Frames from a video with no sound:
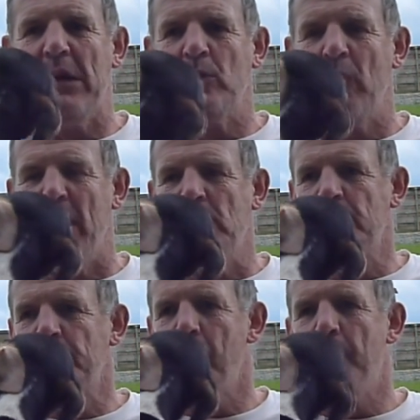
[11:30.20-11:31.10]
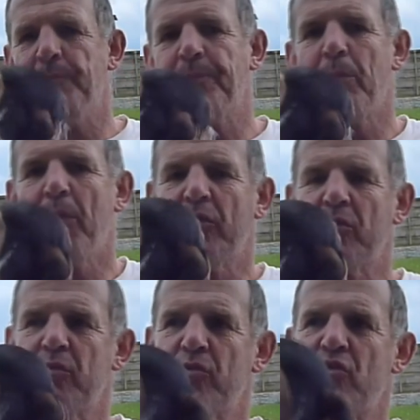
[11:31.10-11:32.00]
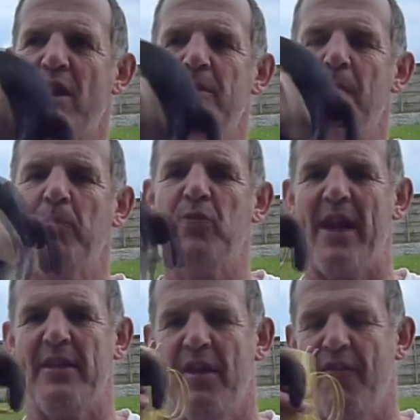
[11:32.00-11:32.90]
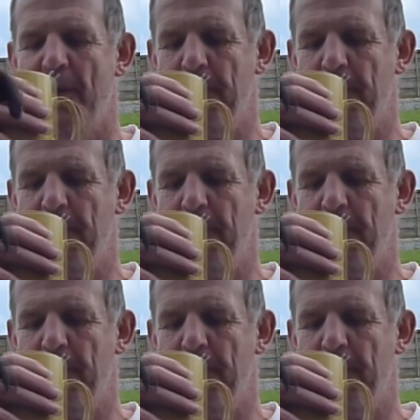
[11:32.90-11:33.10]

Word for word: Well, trying to be objective,